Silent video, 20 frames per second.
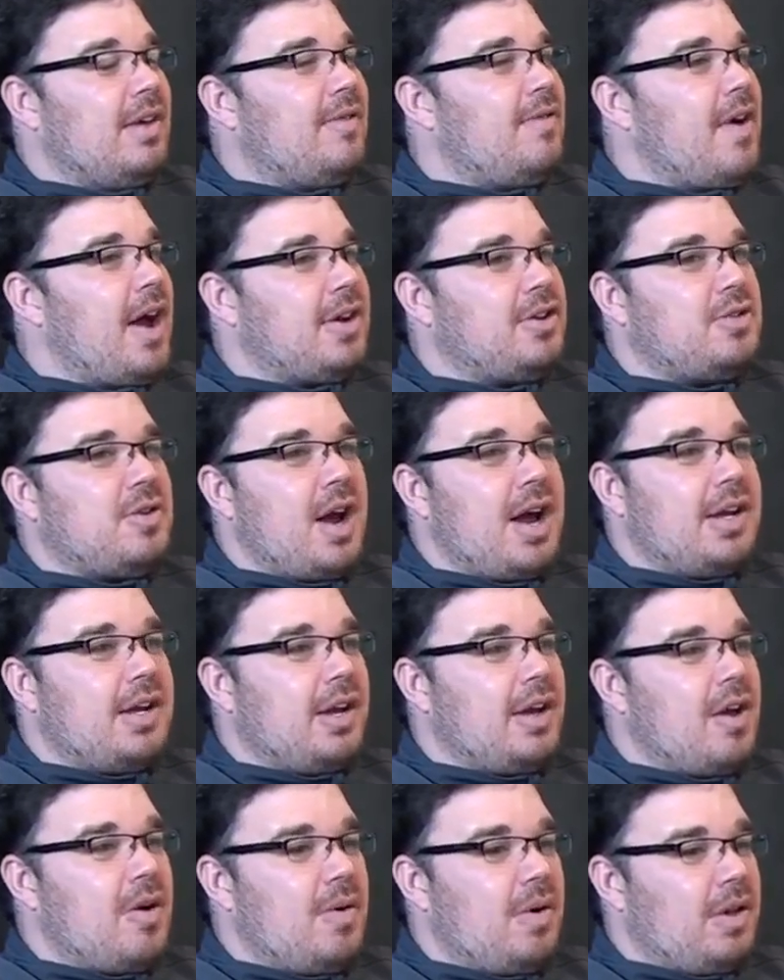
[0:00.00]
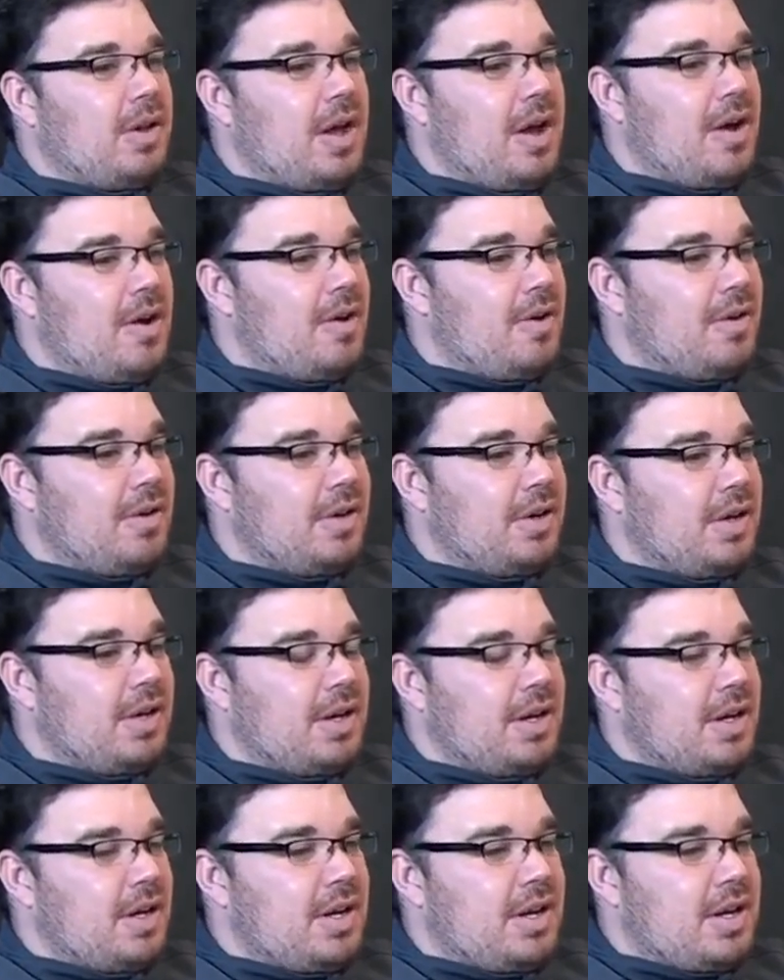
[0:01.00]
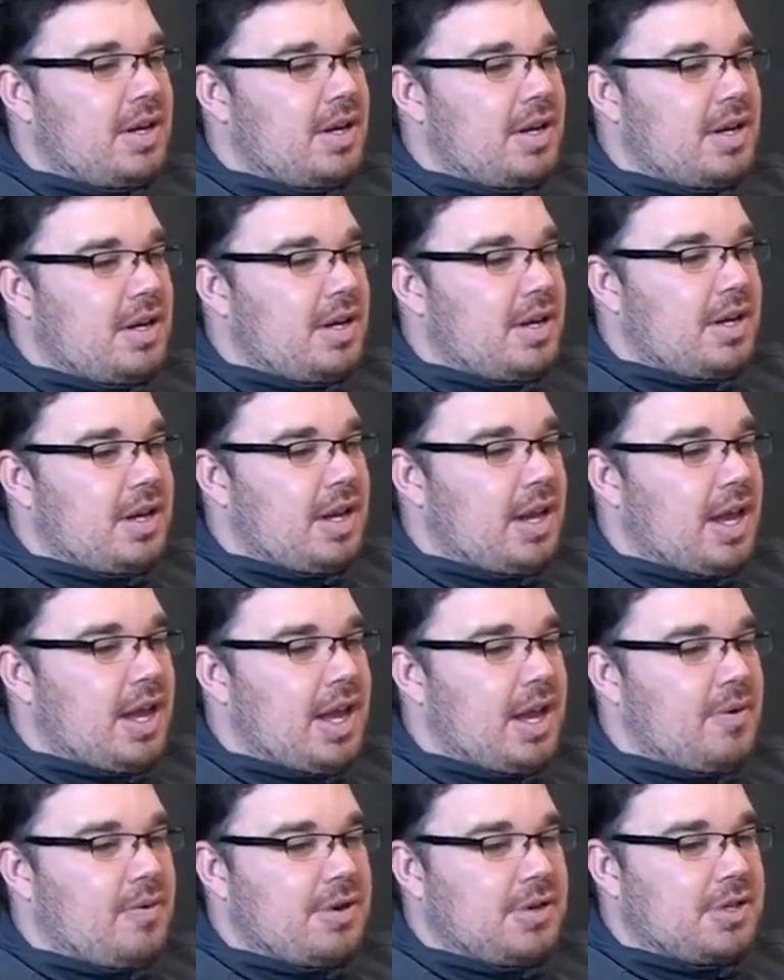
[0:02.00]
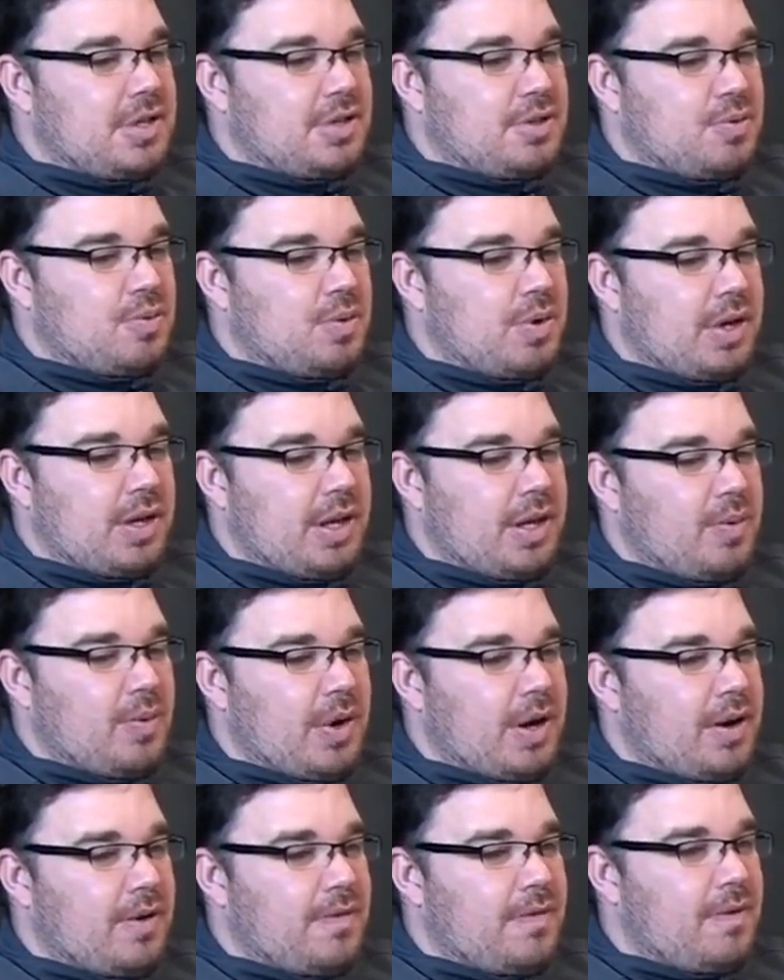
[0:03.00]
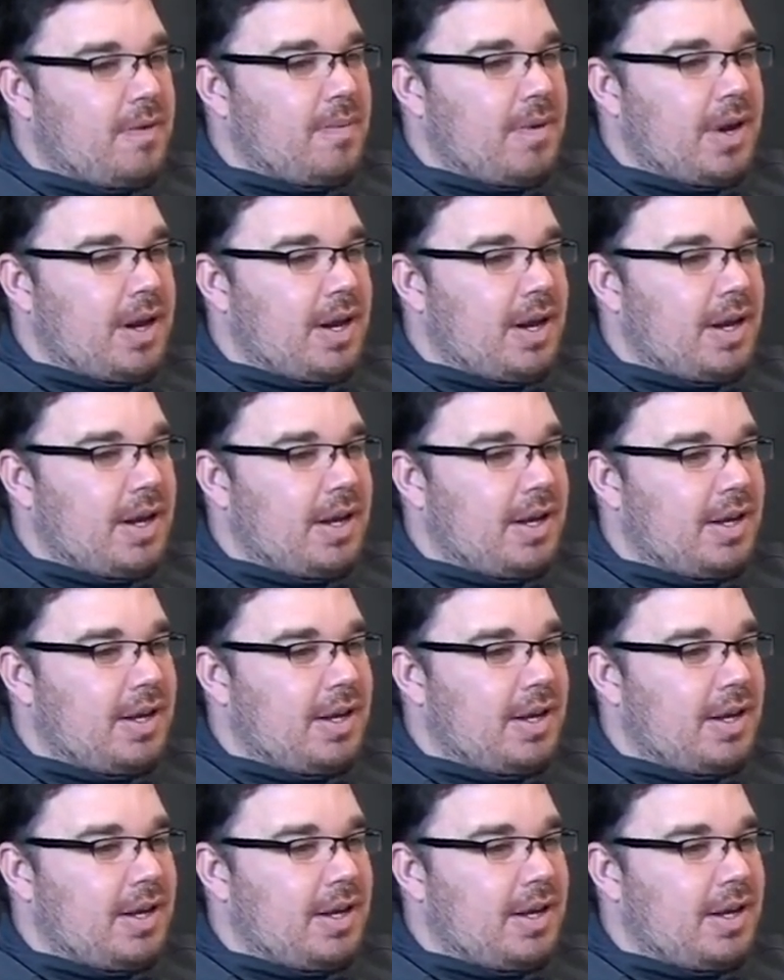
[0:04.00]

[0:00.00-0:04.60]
If I tried to go alone, it was just really weird for me.